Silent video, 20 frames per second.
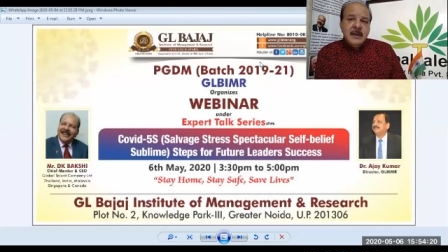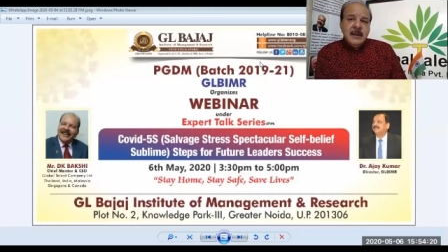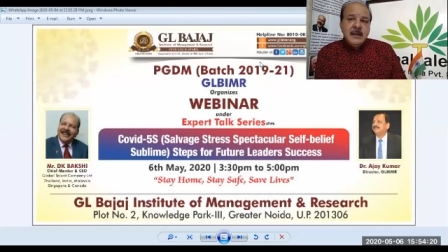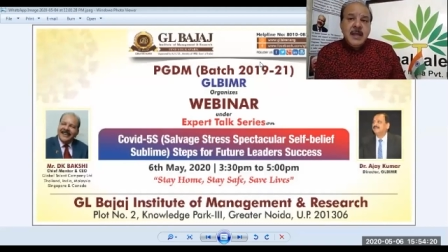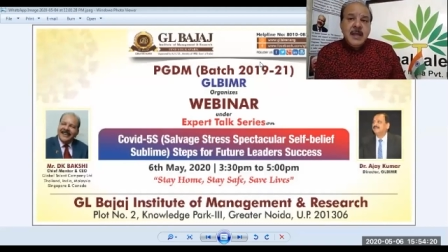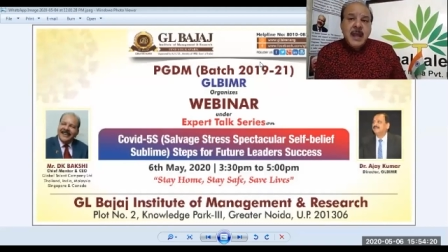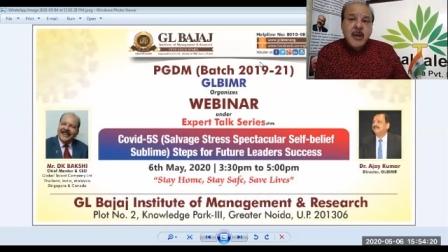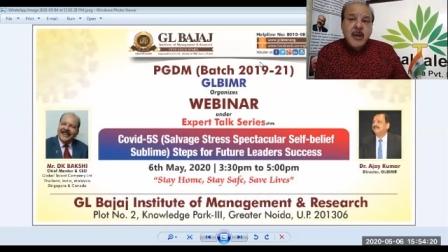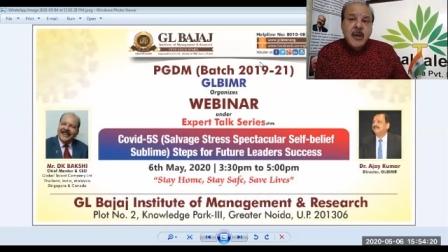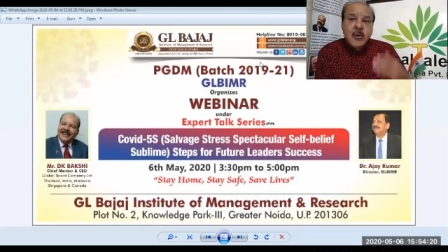
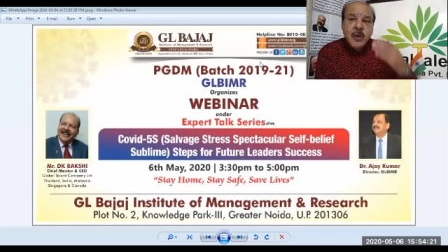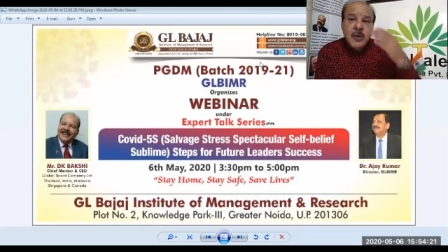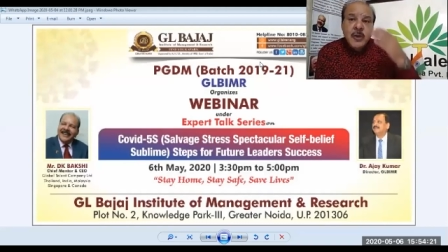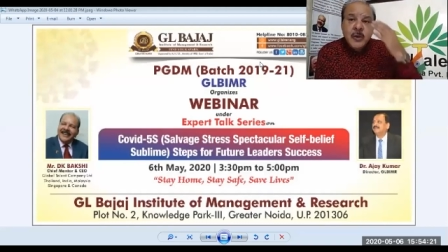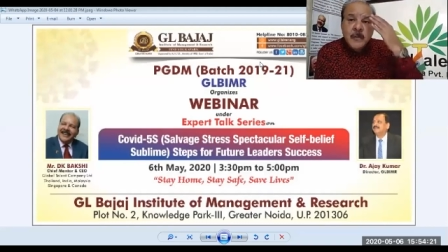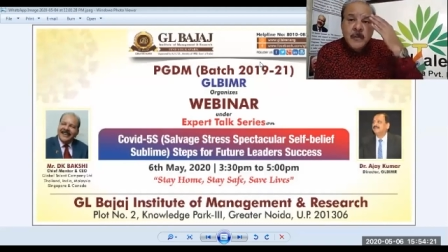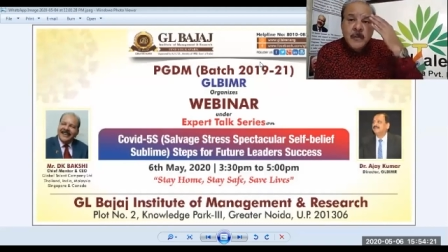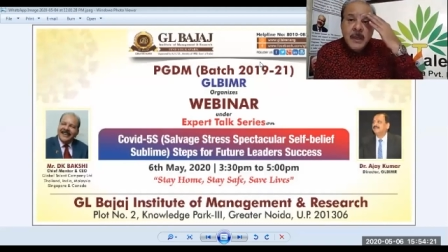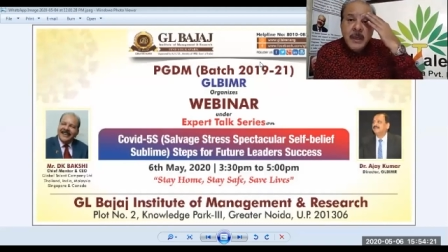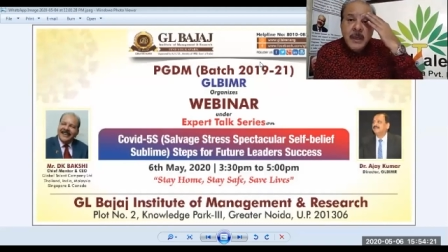There are going
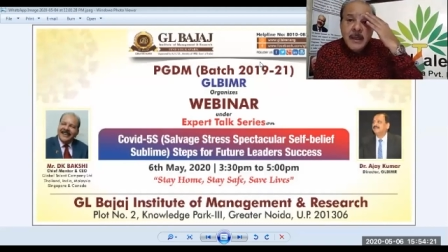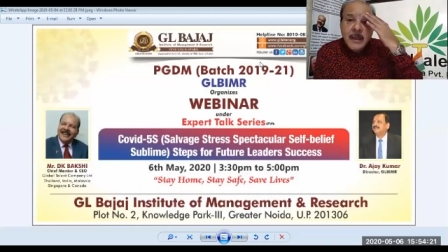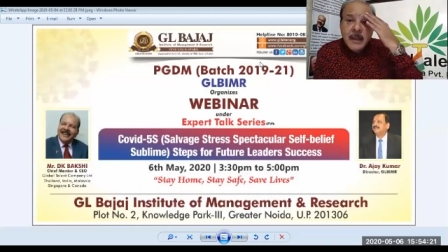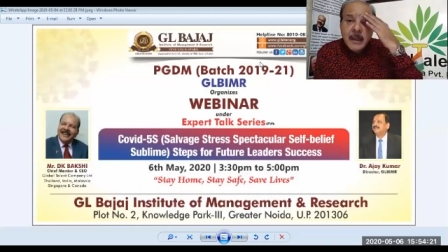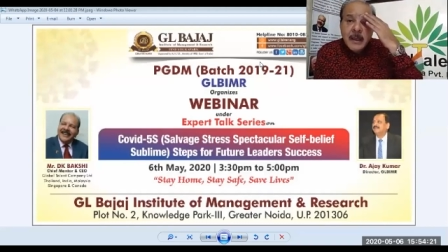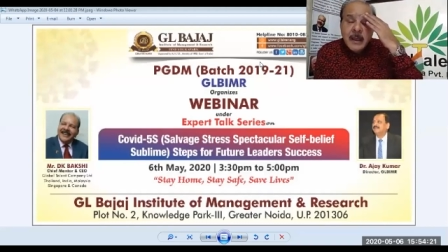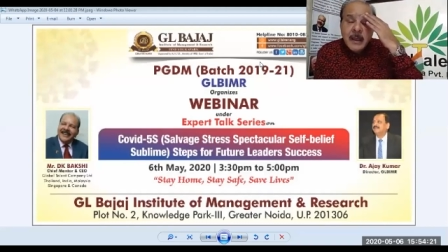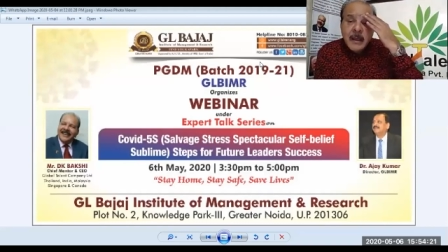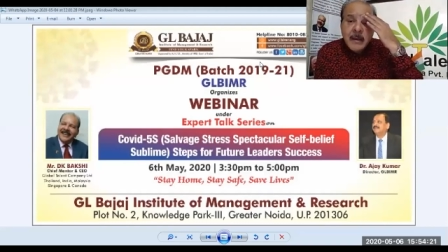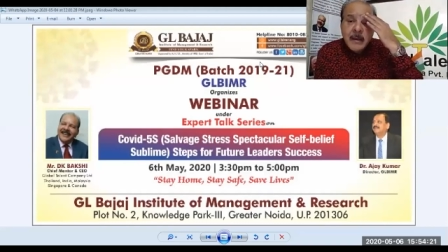to be
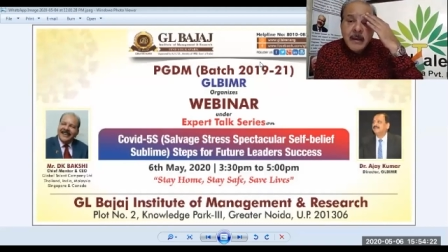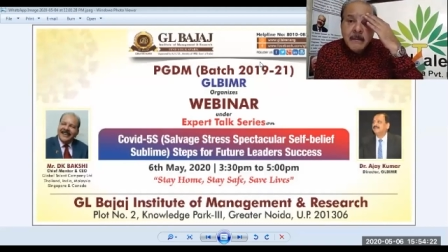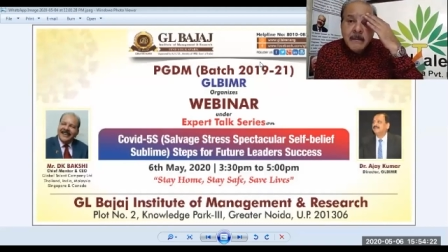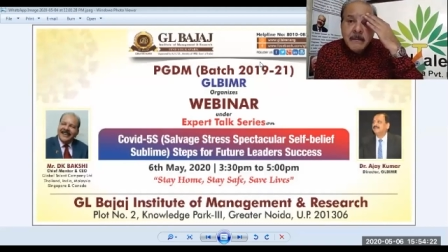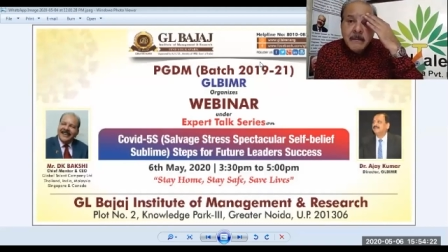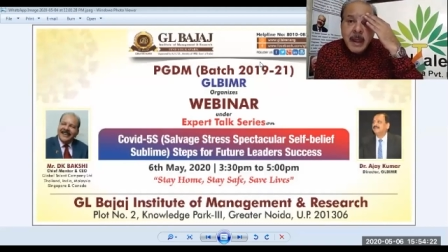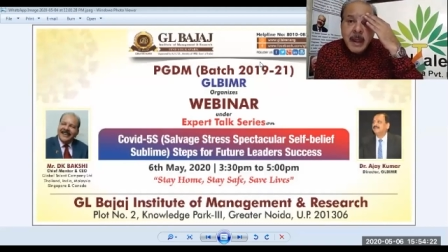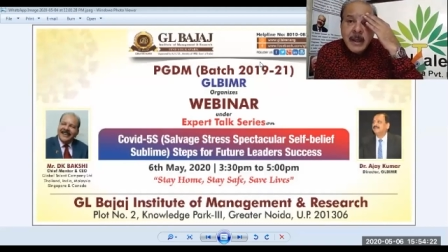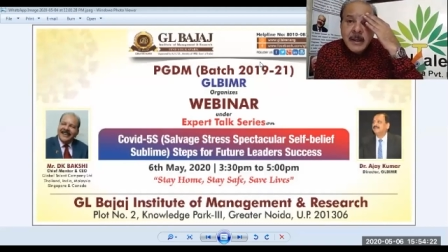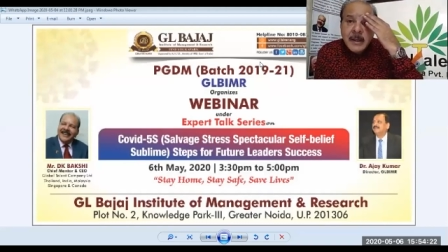
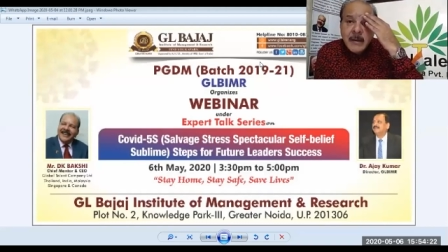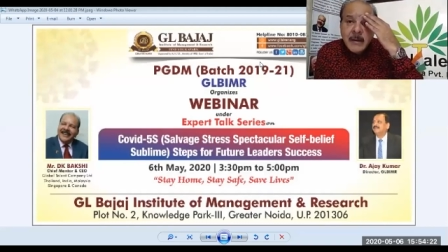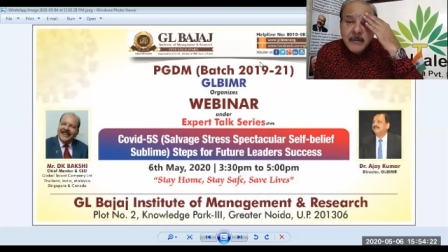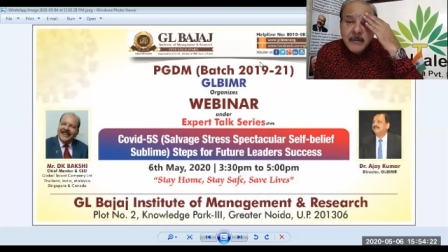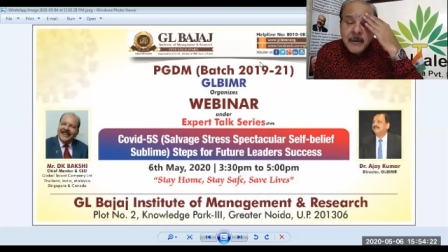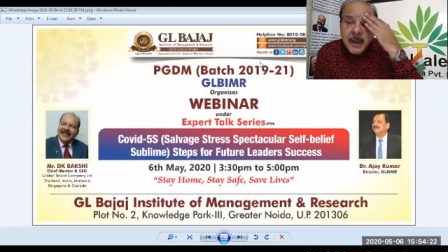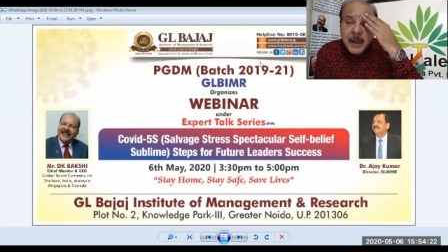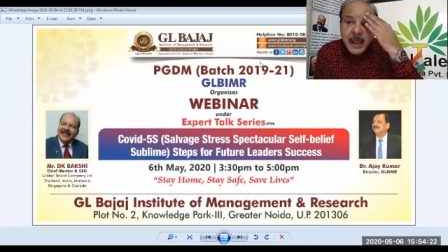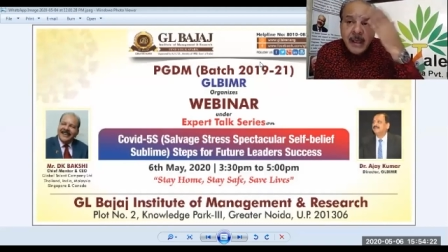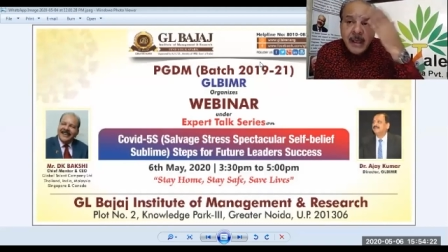mental
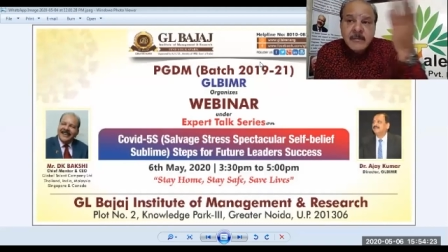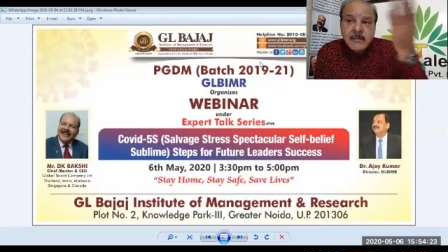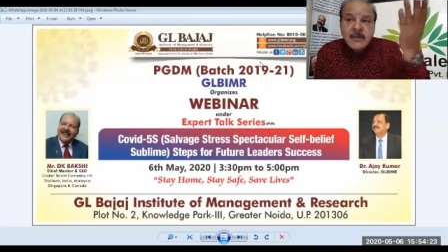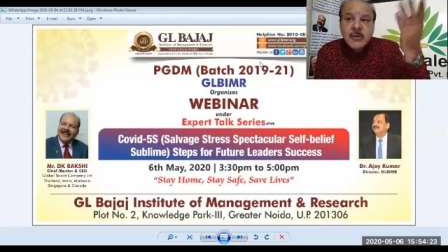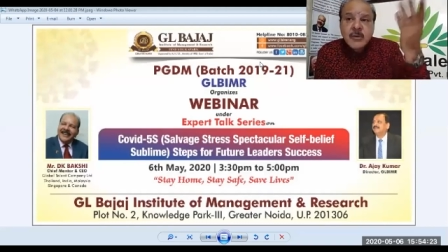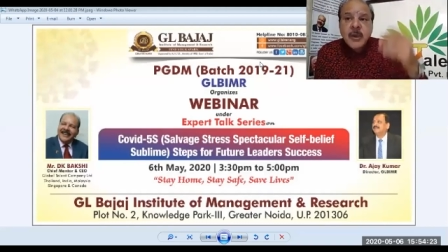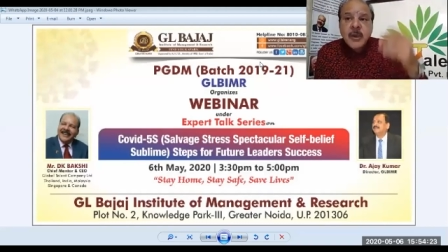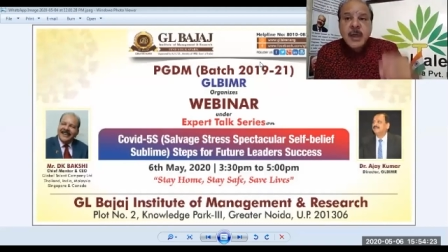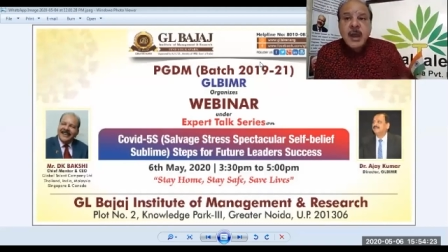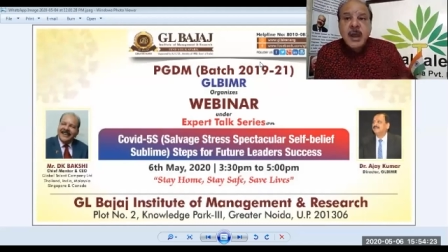planes
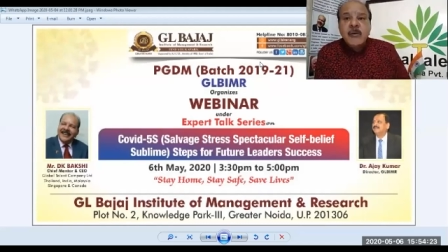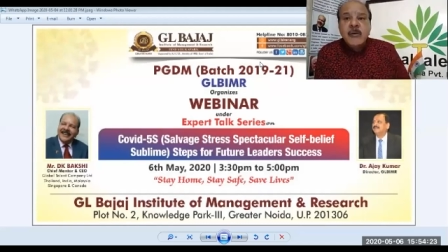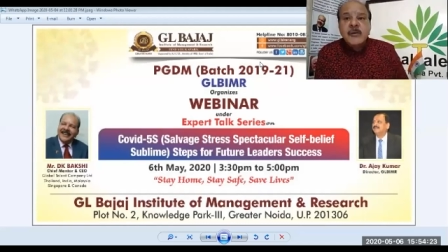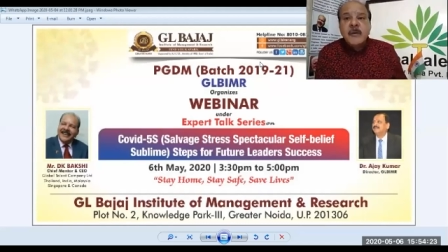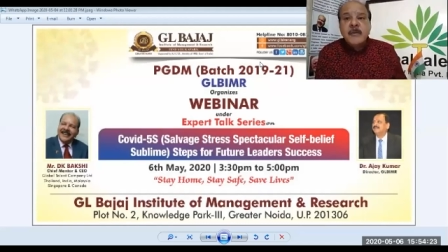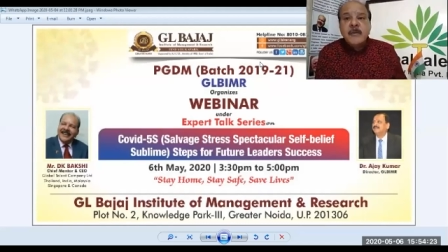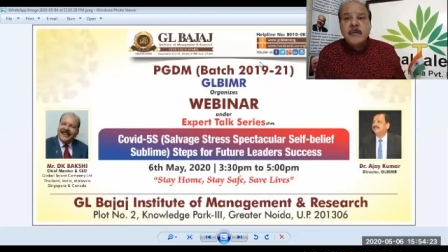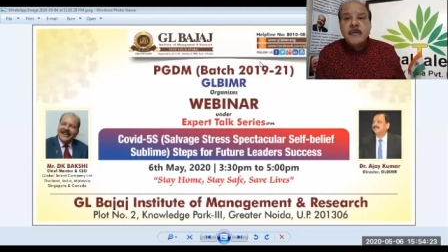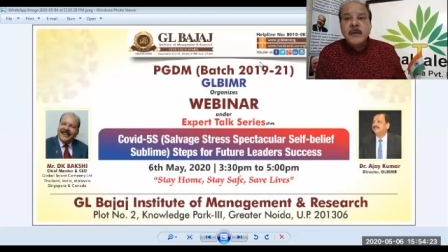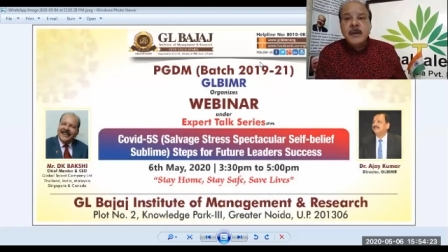going out
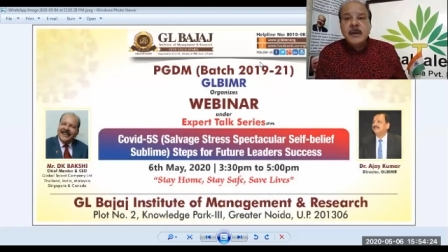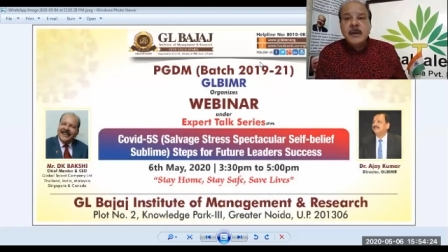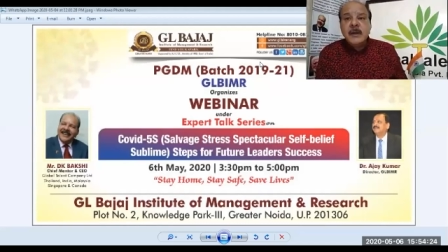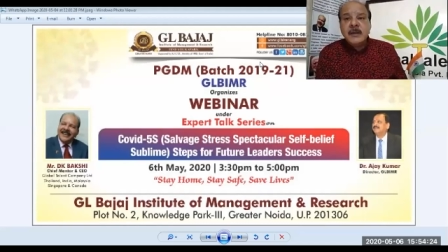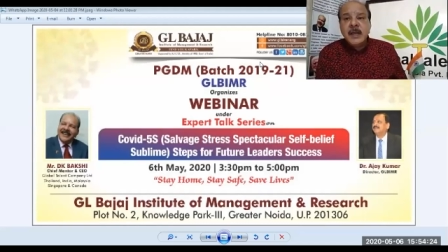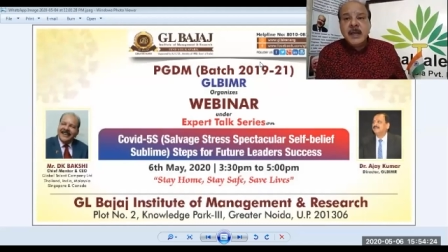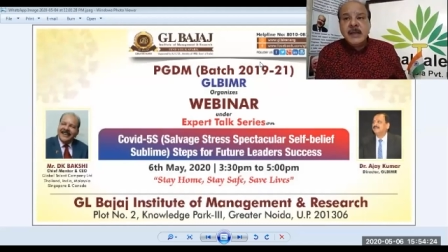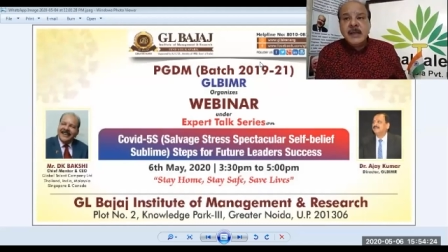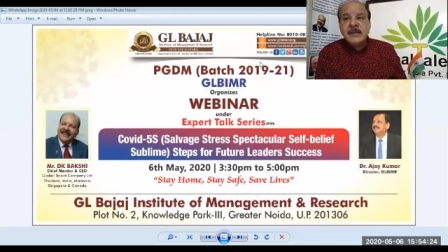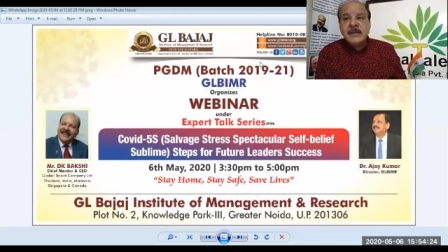of
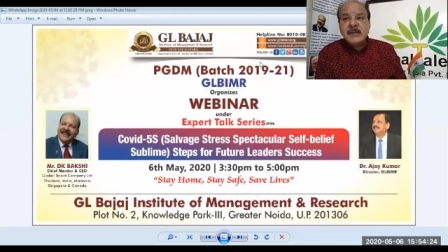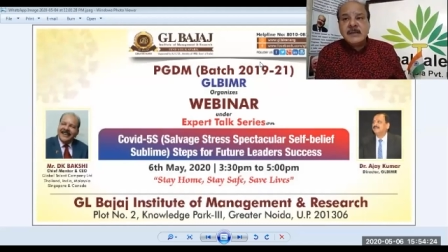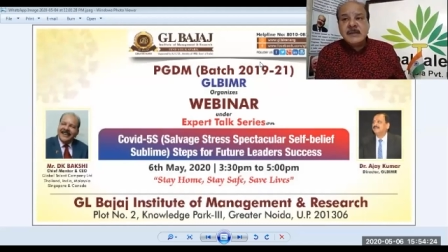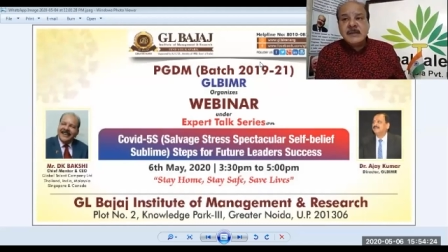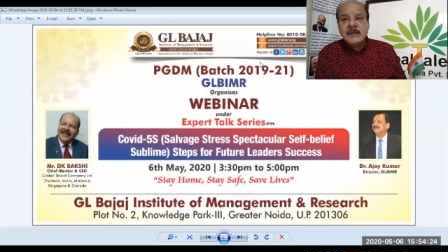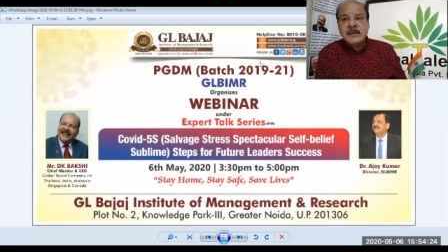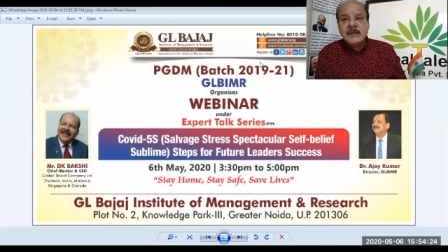things.